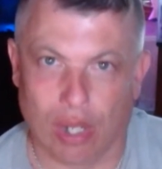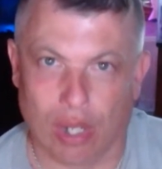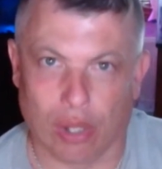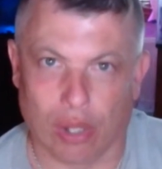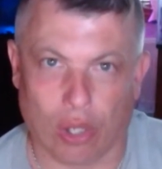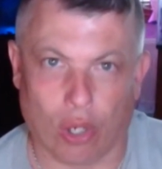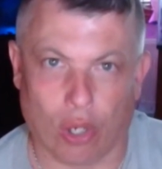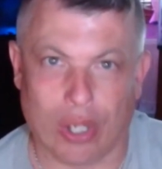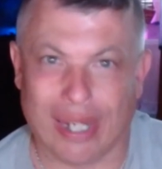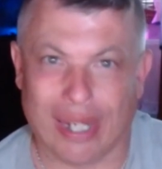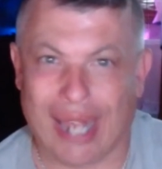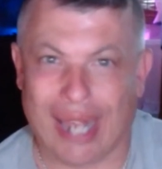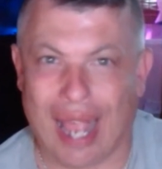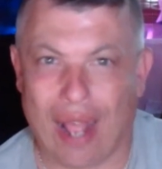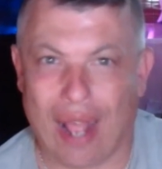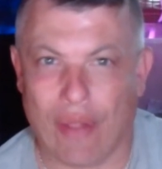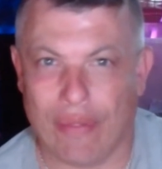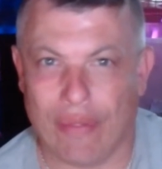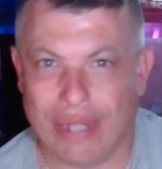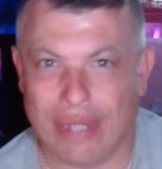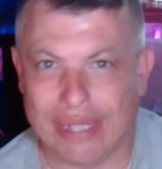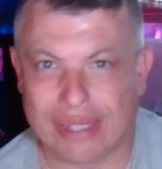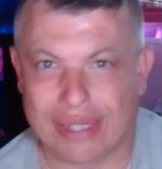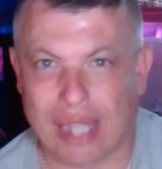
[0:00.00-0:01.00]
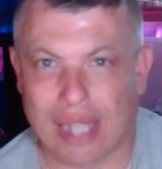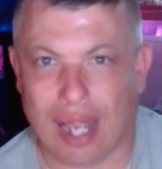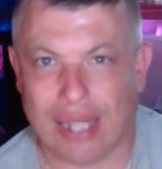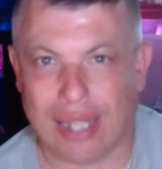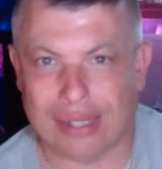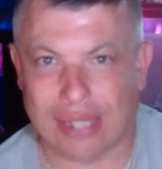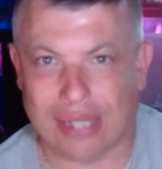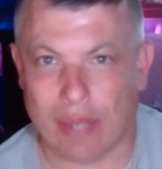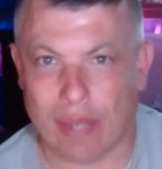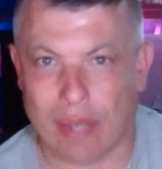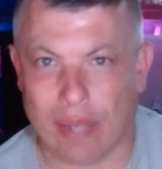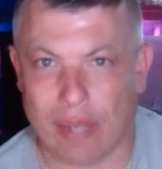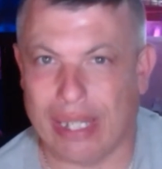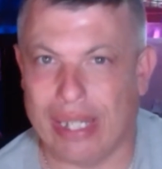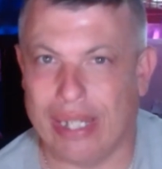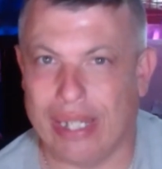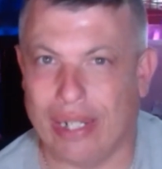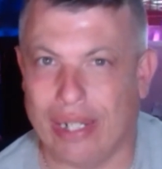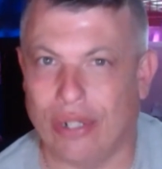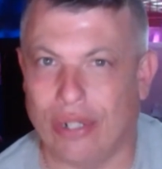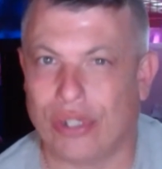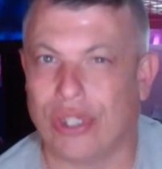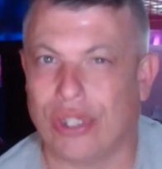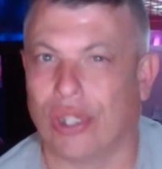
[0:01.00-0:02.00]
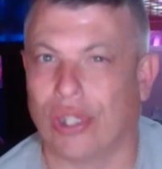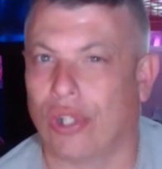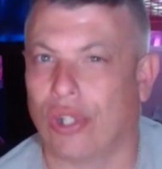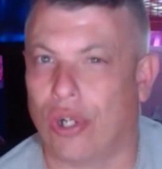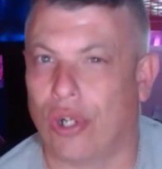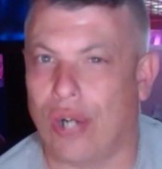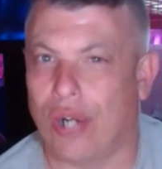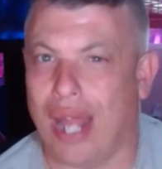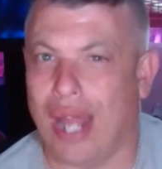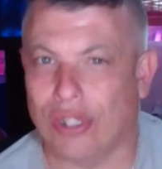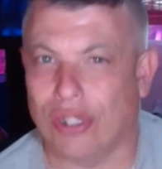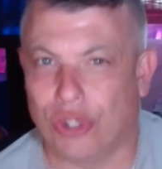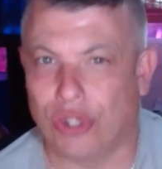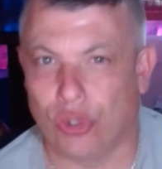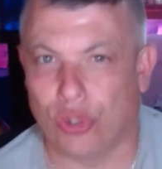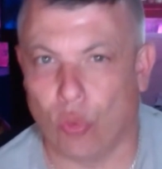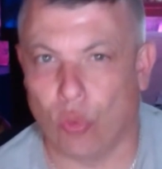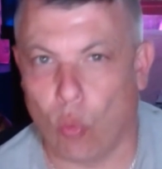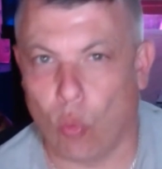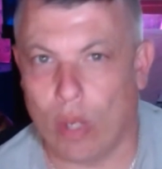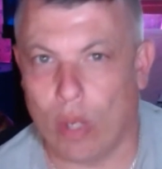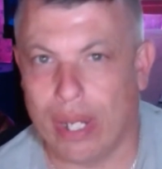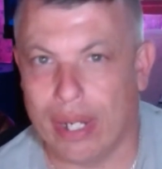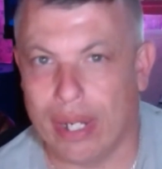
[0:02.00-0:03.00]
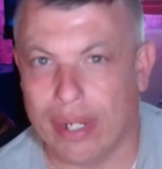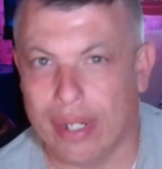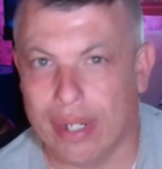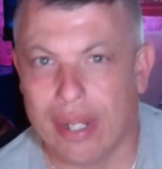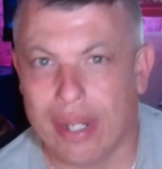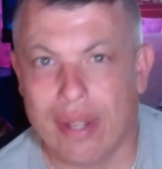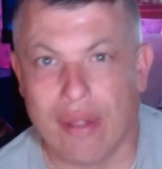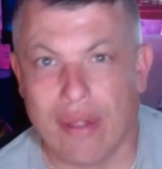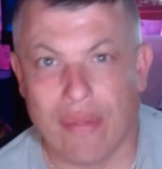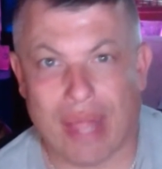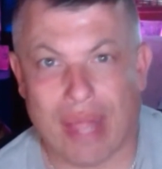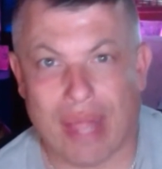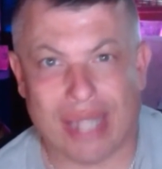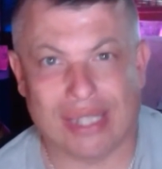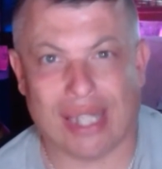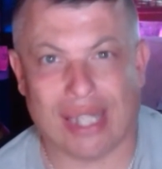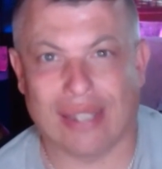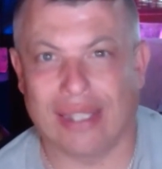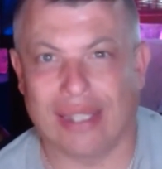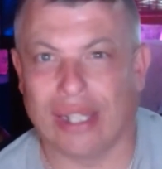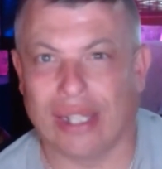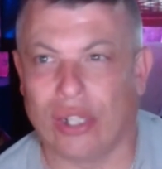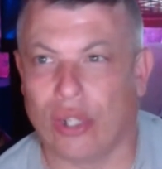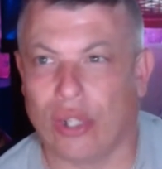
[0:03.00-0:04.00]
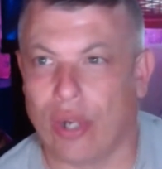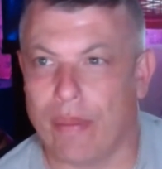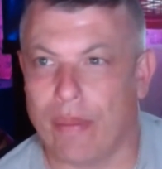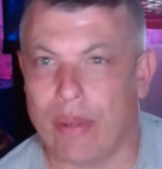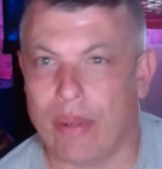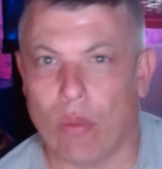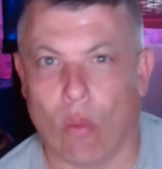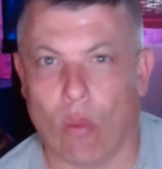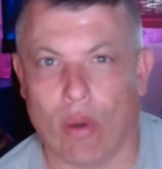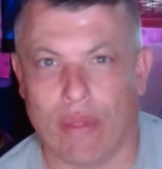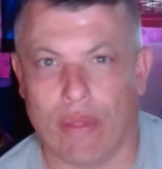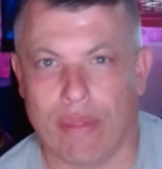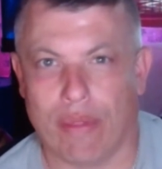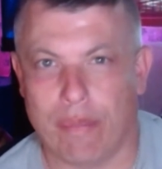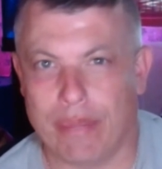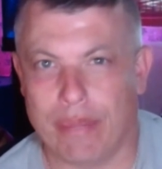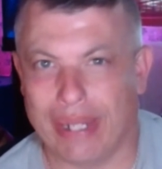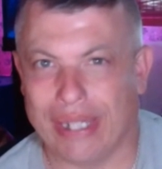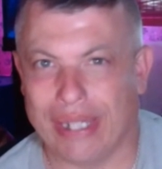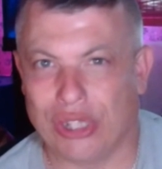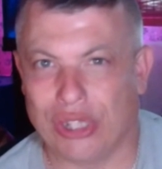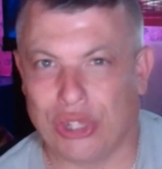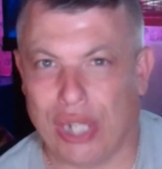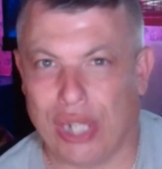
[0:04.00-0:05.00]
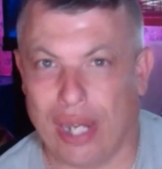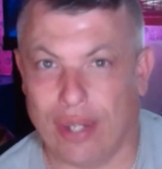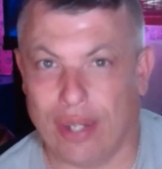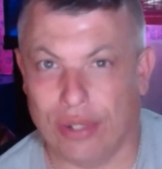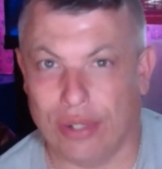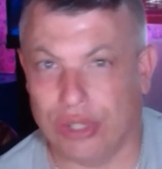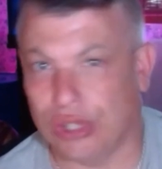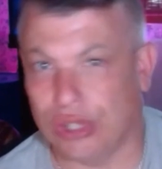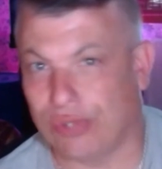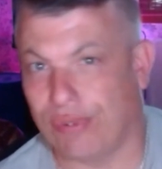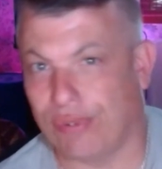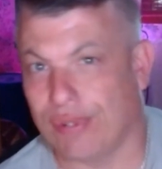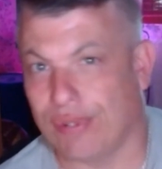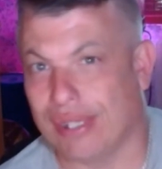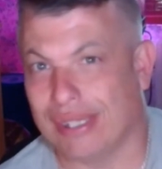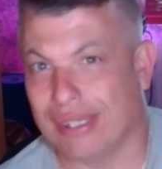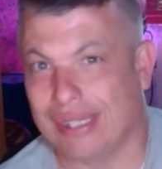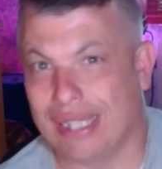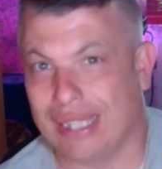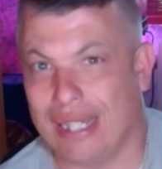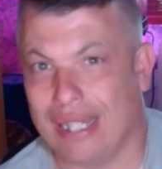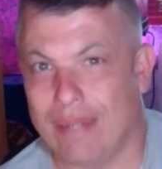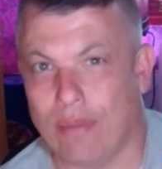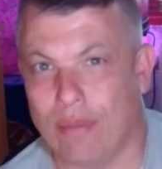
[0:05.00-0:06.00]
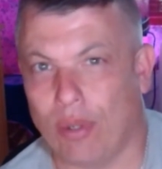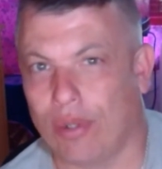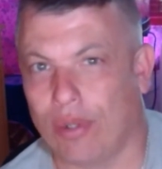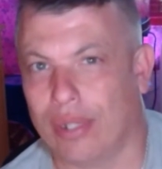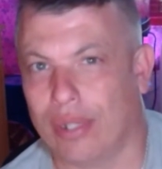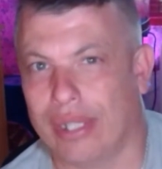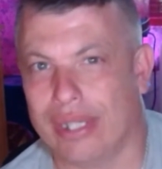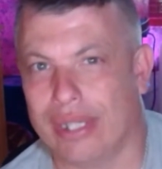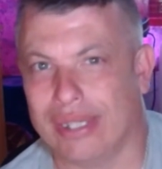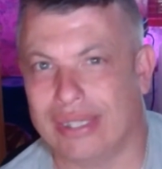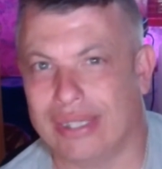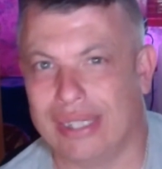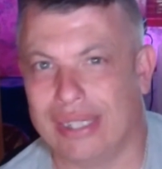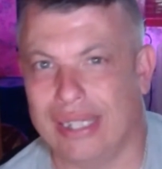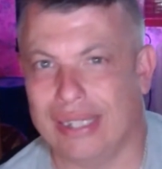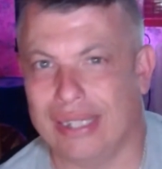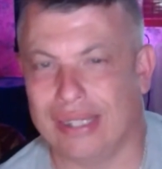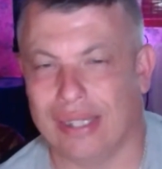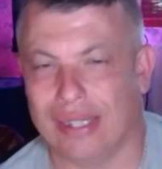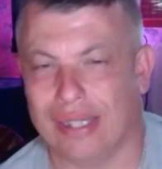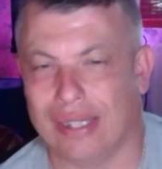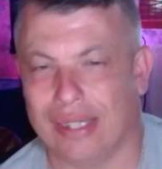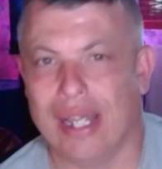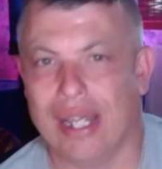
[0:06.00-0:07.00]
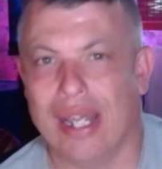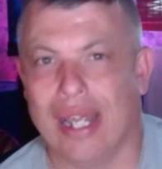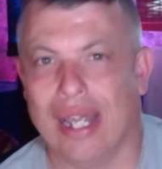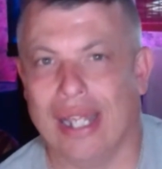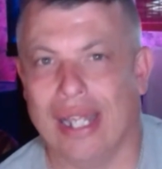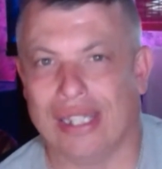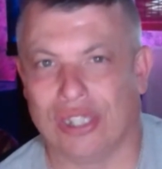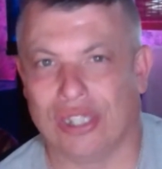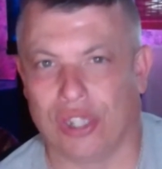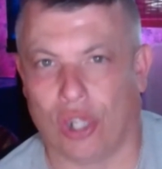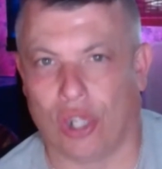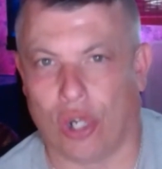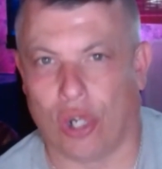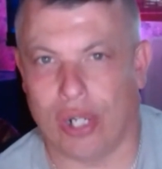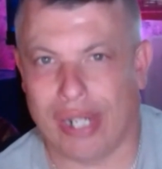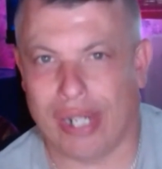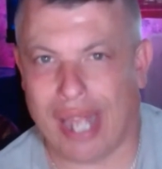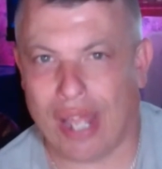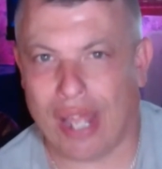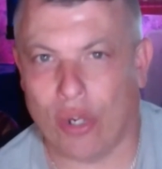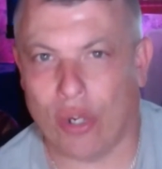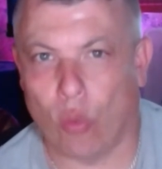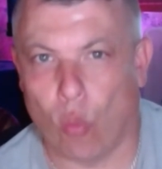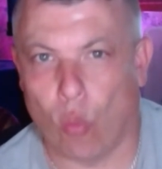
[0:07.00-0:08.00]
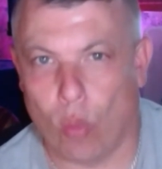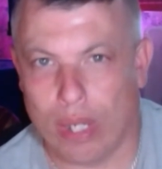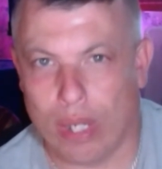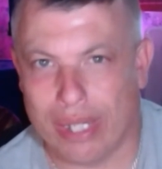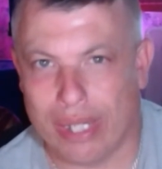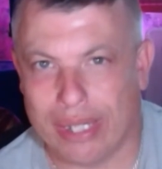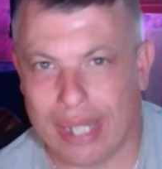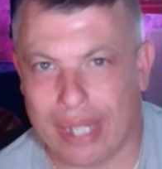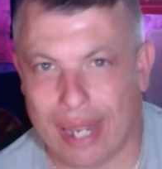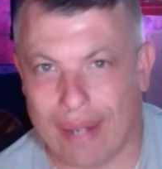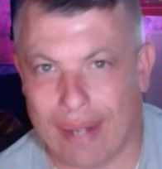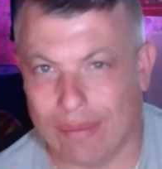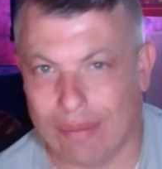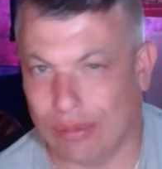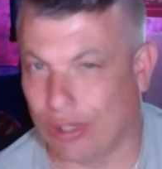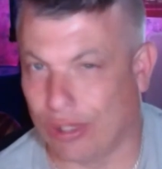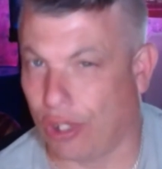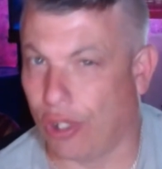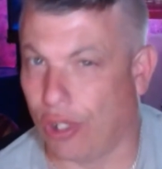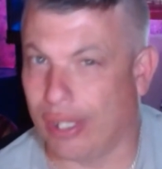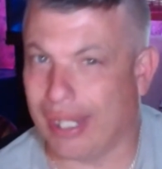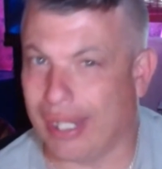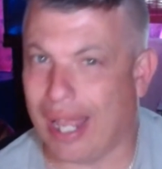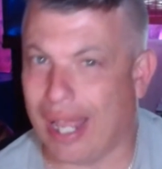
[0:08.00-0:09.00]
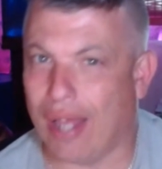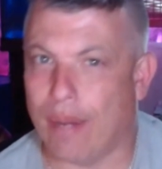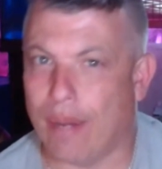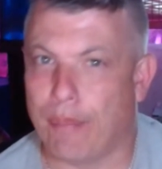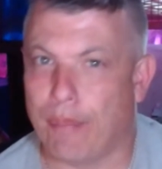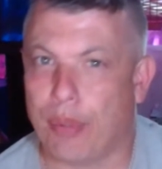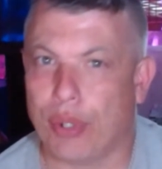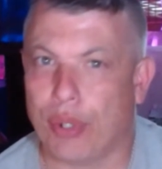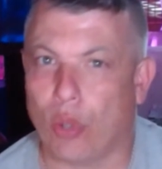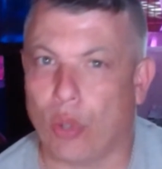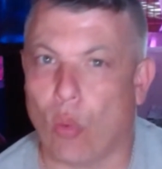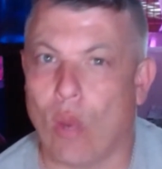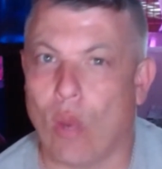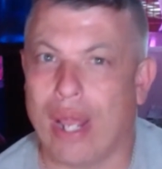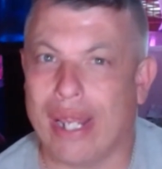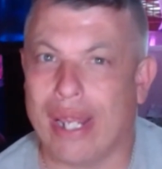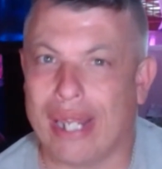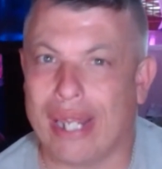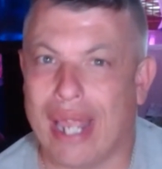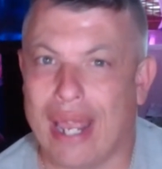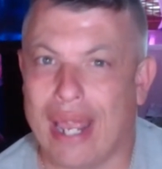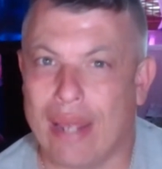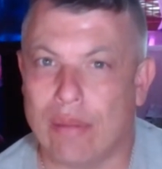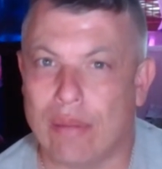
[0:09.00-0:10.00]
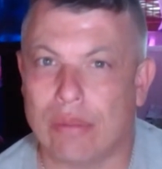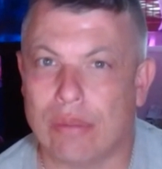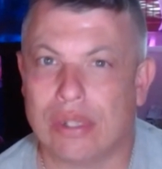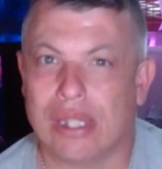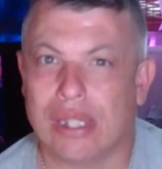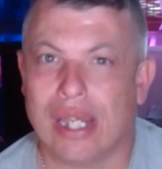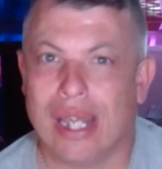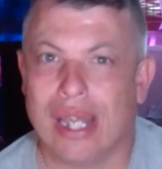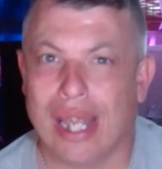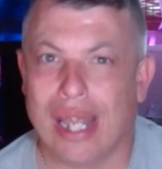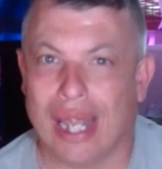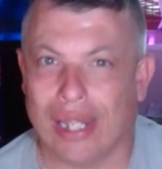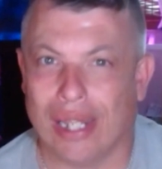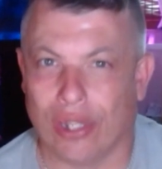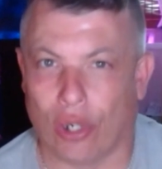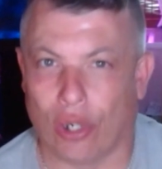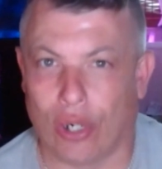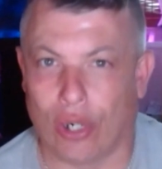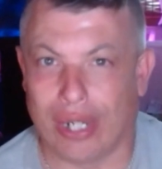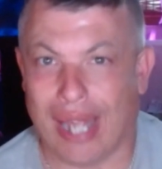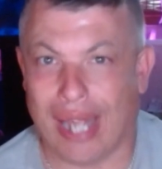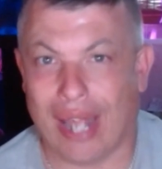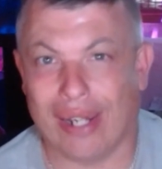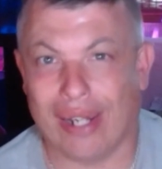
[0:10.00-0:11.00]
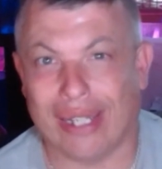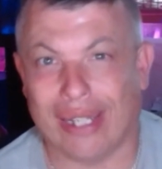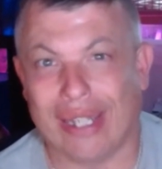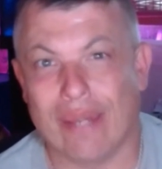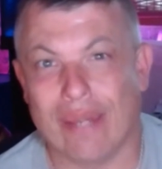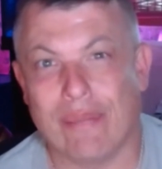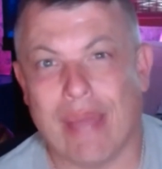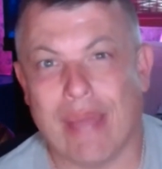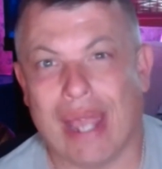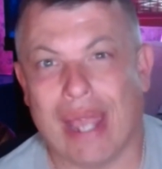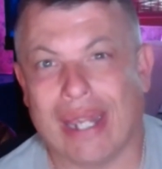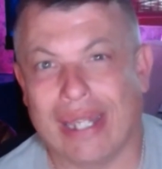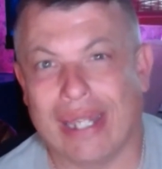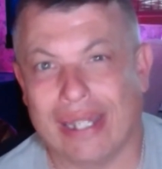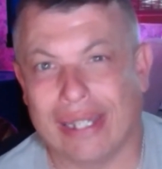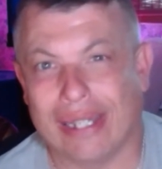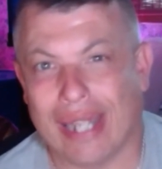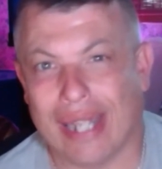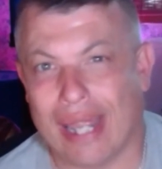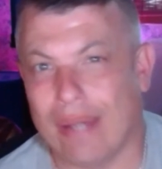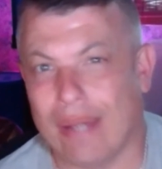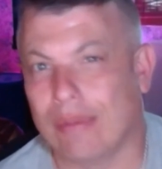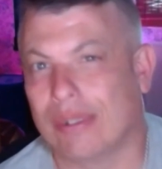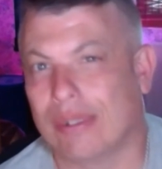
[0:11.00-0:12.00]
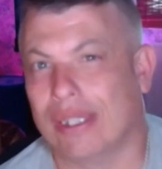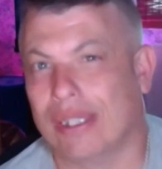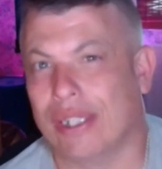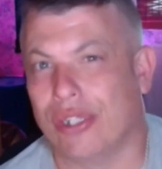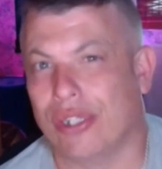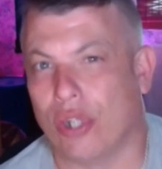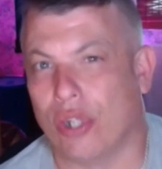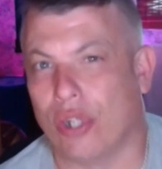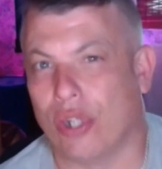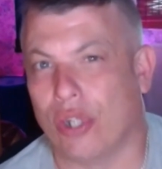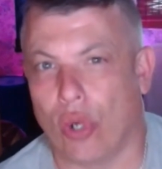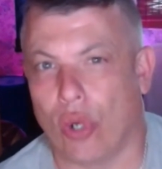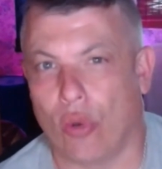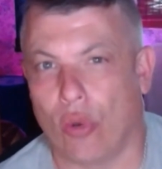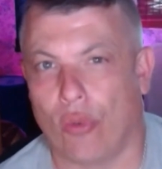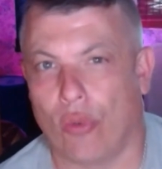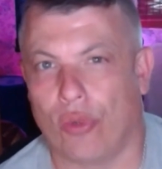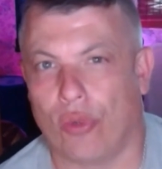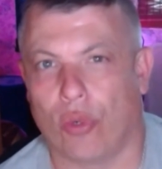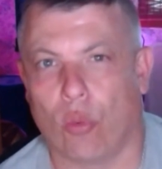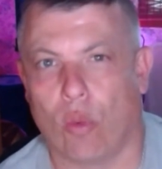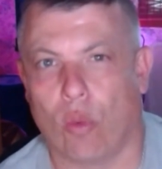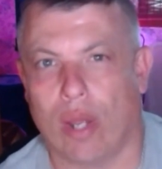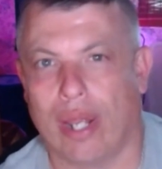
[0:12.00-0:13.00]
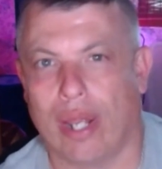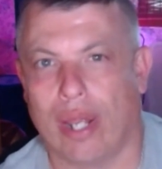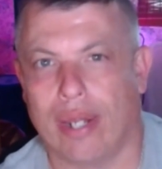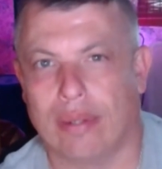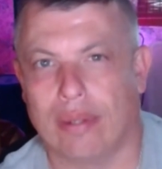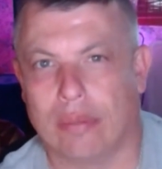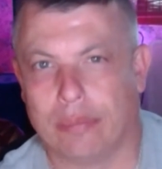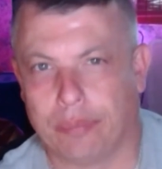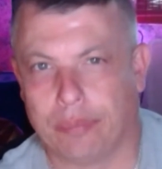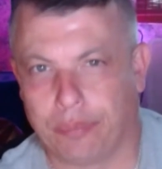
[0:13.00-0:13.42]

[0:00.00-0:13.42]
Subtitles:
Learning how these guys coming in here to learn how to win. That's, I think, going to be one of the biggest challenges for this team early in the season is learning how to win games, learning how to put away games, and learning how to get back in games that don't go their way.